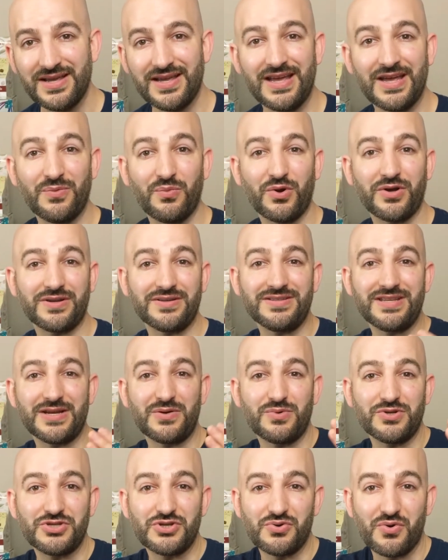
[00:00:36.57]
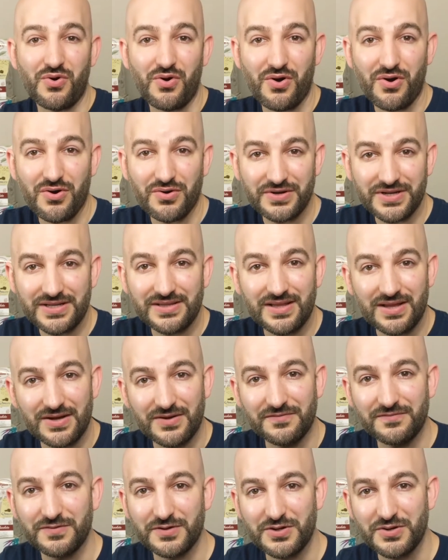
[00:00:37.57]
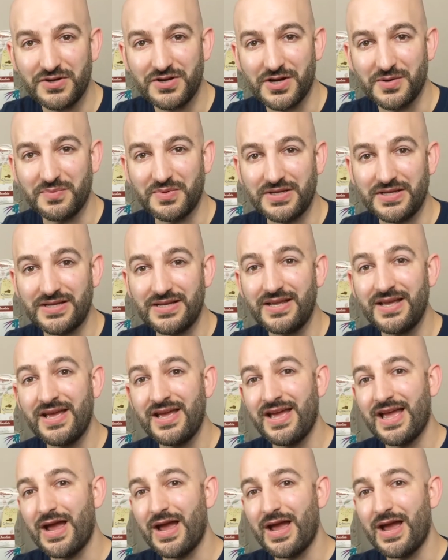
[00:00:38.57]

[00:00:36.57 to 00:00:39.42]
and we're going to take what you already love for your company